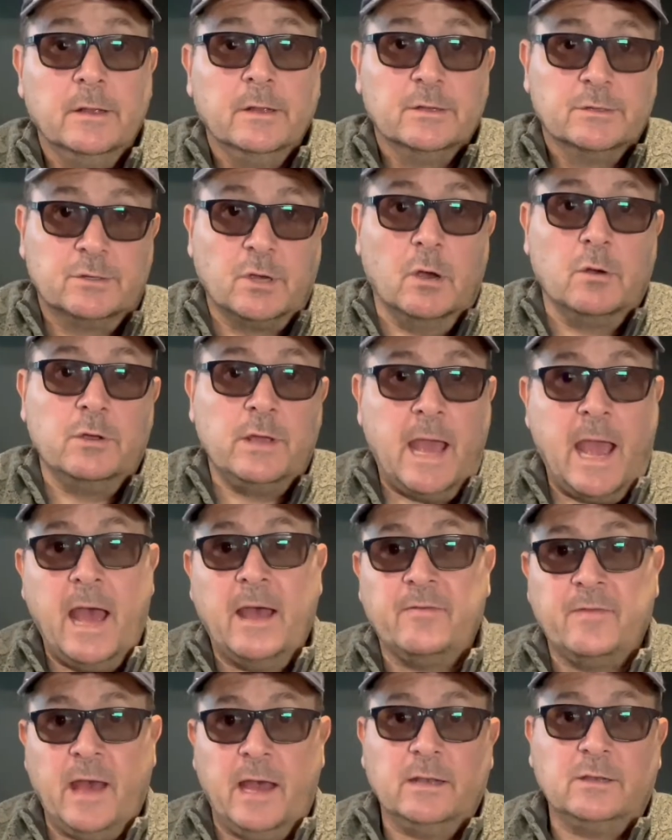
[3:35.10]
So you
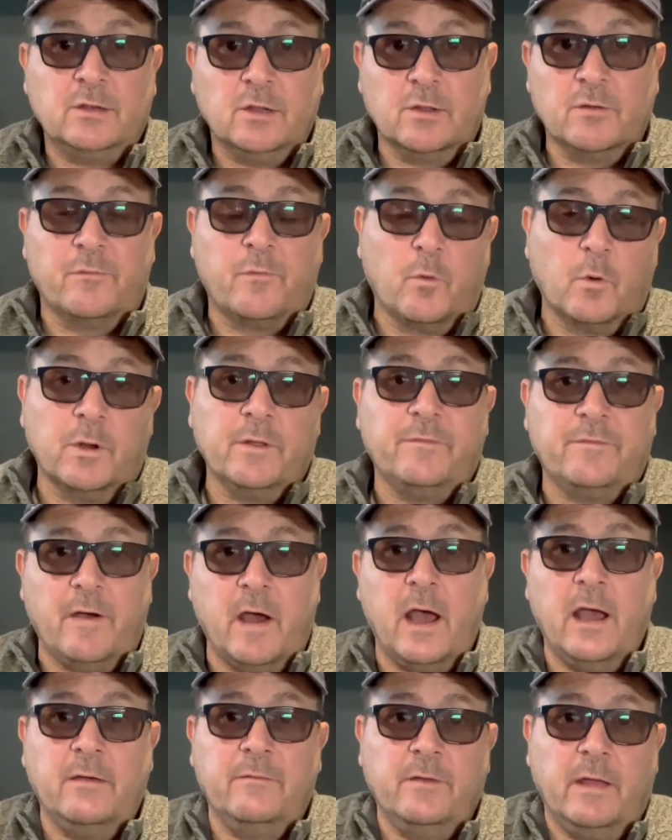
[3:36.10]
add that to the
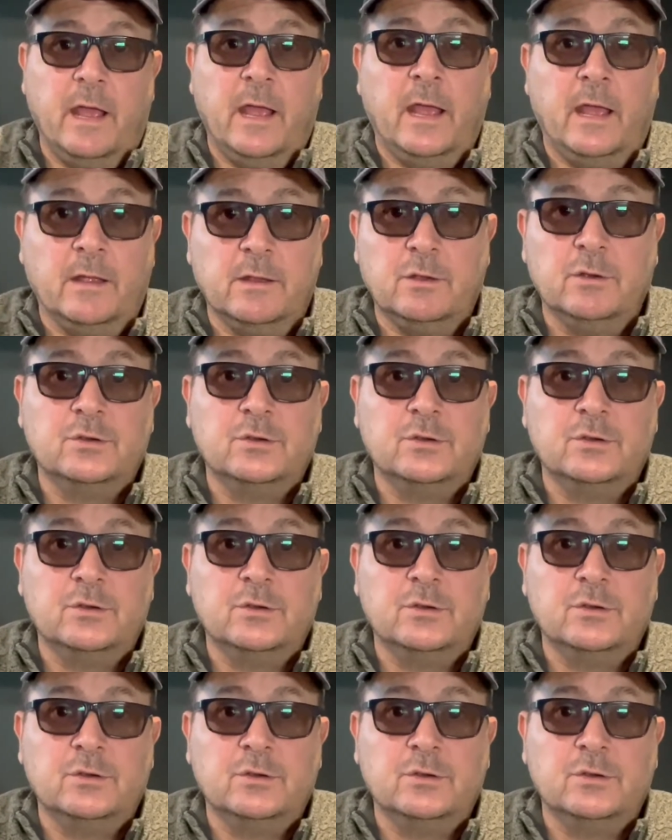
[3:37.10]
45 and